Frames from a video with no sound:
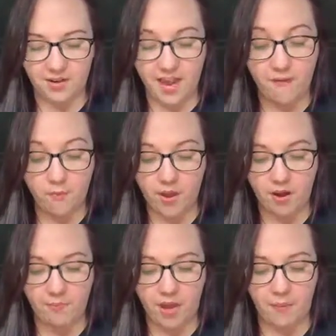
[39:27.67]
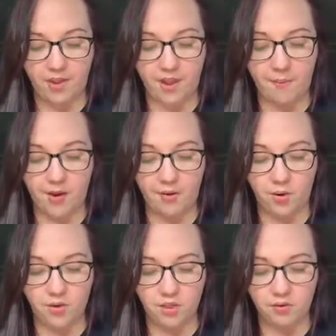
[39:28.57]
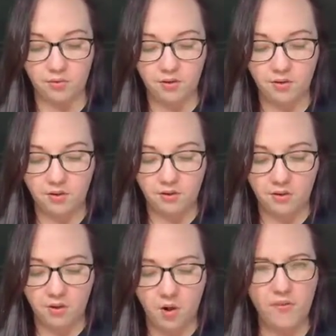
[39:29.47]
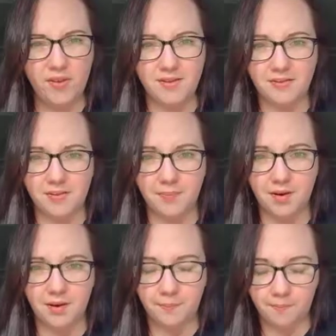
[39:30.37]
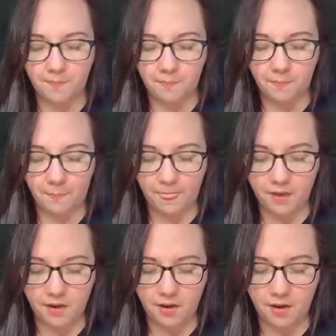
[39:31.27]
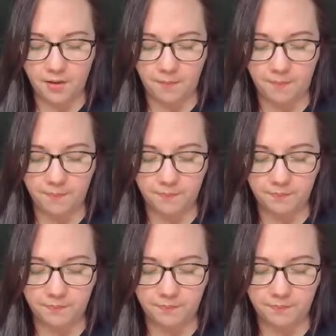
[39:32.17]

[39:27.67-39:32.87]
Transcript: haven't been up that way yet, but I want to. Hopefully this summer. And